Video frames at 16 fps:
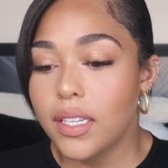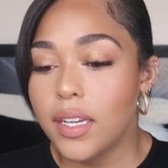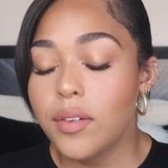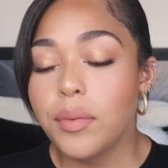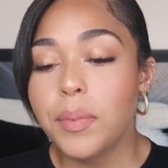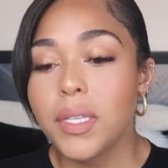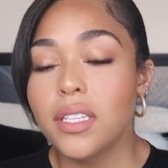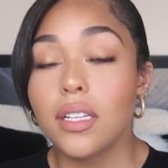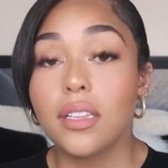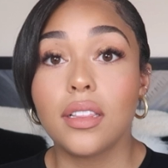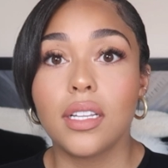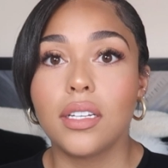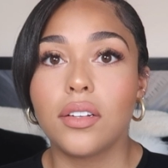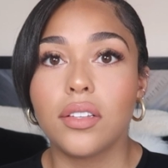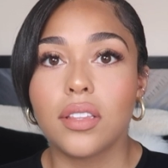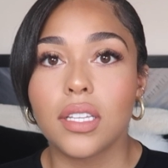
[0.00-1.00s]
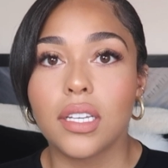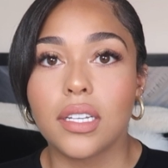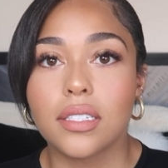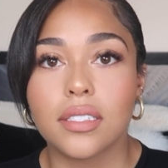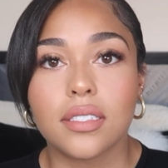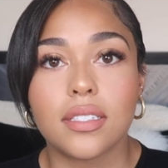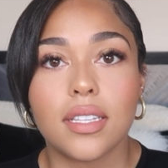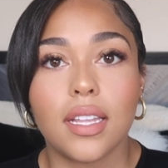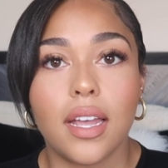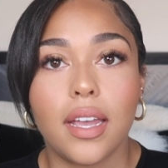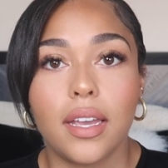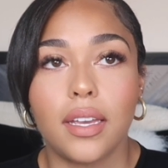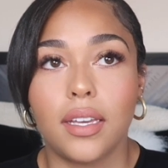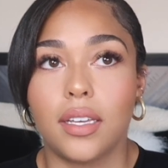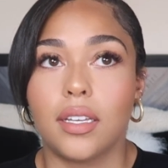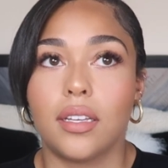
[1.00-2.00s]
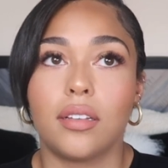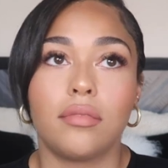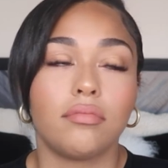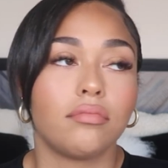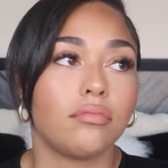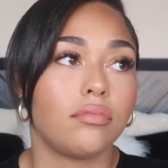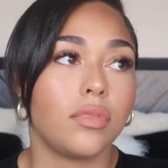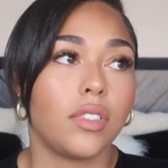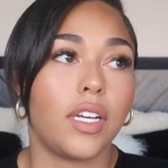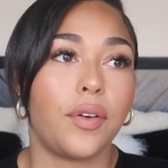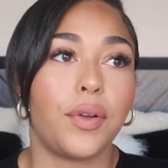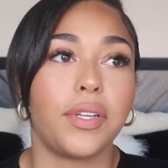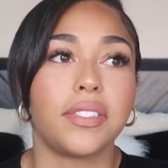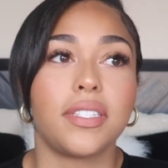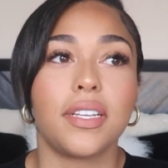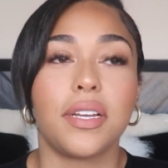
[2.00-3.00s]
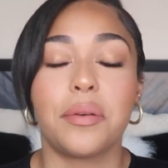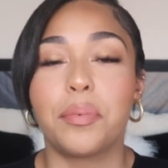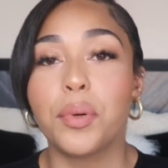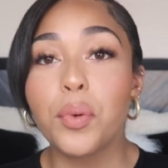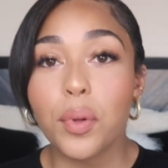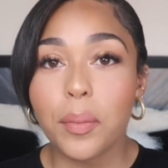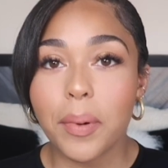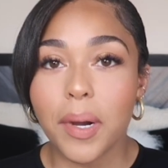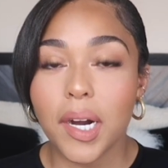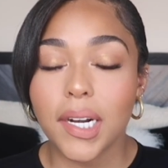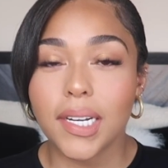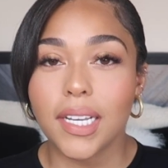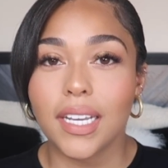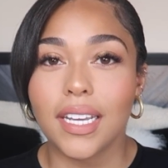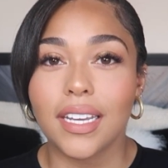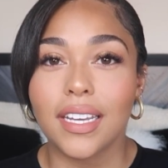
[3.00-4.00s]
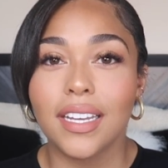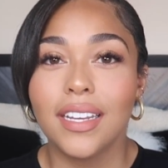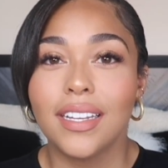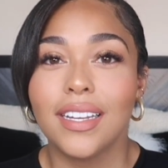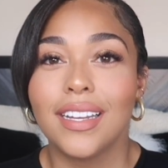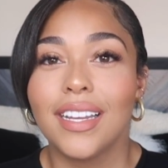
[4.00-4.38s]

it would be the little things like going to a pool party